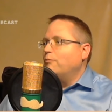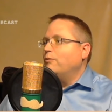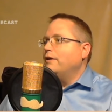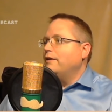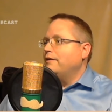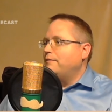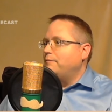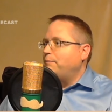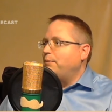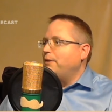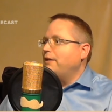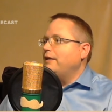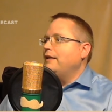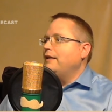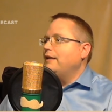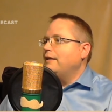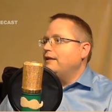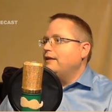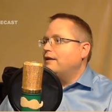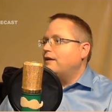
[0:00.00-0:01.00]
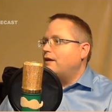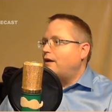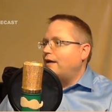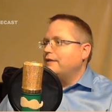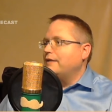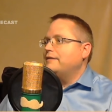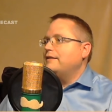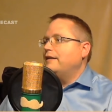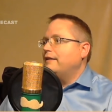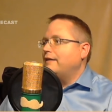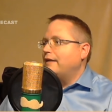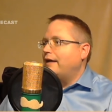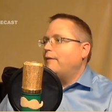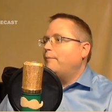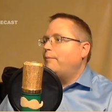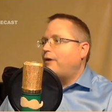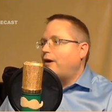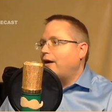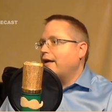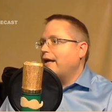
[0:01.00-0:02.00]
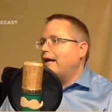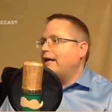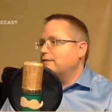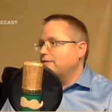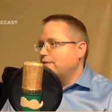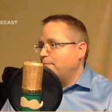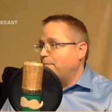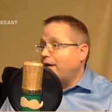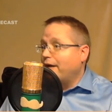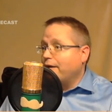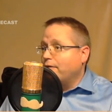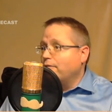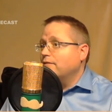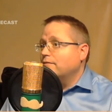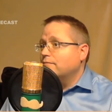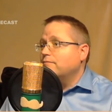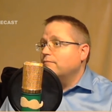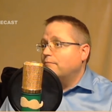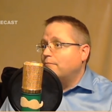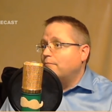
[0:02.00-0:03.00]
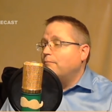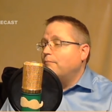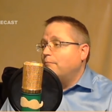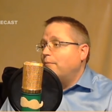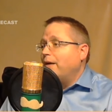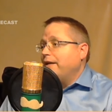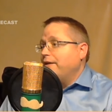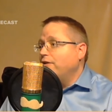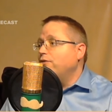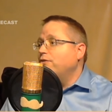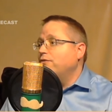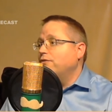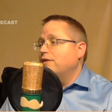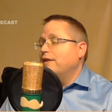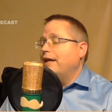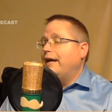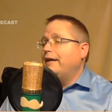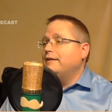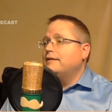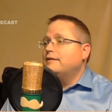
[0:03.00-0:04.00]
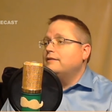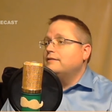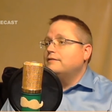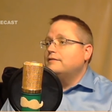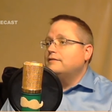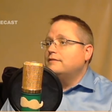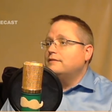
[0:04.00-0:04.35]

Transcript: would be content that a podcaster might use then.